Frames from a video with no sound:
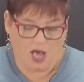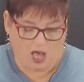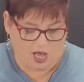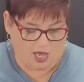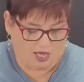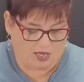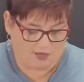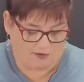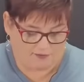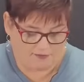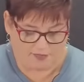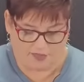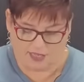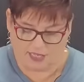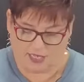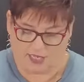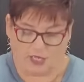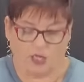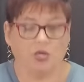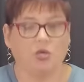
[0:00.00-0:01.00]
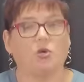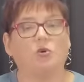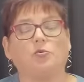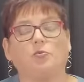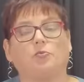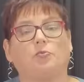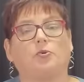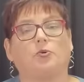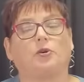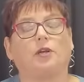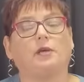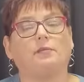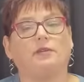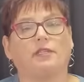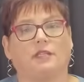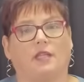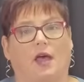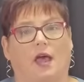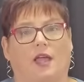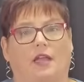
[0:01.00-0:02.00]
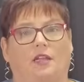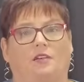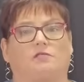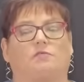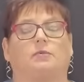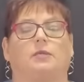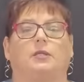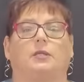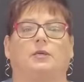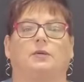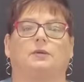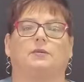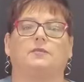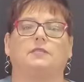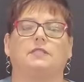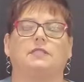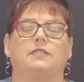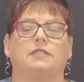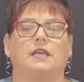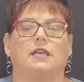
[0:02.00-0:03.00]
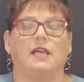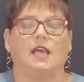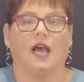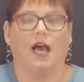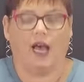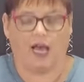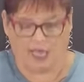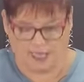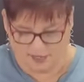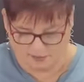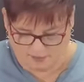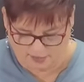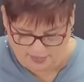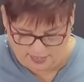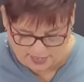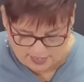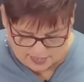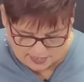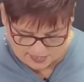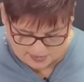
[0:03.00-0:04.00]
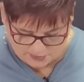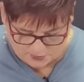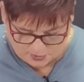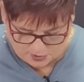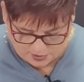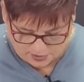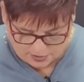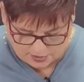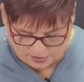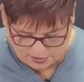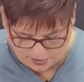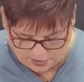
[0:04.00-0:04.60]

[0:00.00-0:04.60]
of the new Prima line of balloons. These were